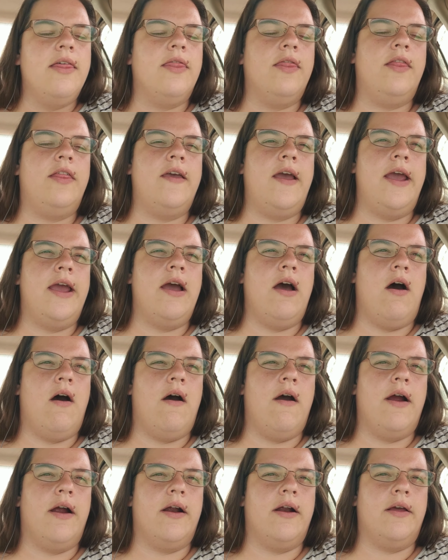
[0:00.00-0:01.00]

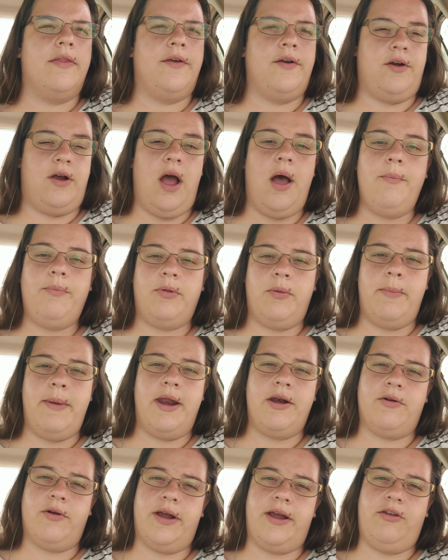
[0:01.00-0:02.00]
they're
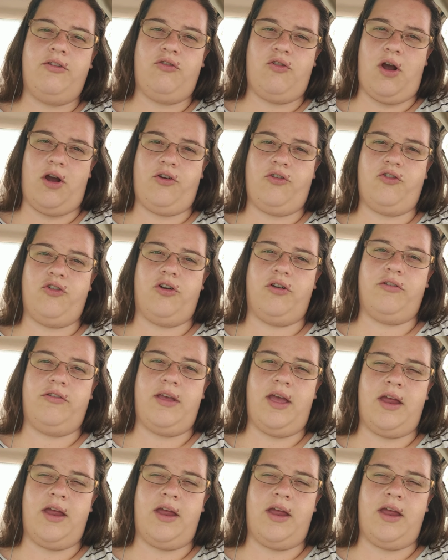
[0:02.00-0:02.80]
complementary structures,